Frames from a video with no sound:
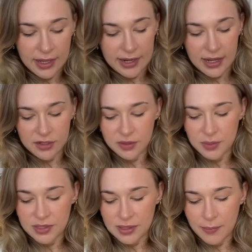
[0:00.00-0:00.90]
connection
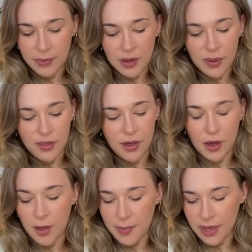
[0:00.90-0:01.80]
with somebody. We have the
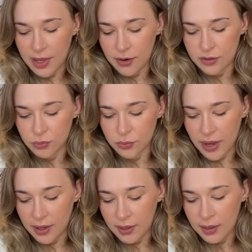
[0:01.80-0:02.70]
Hermit here as
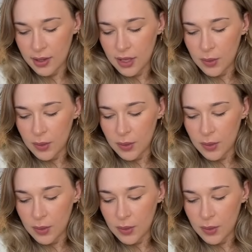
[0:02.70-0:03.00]
well.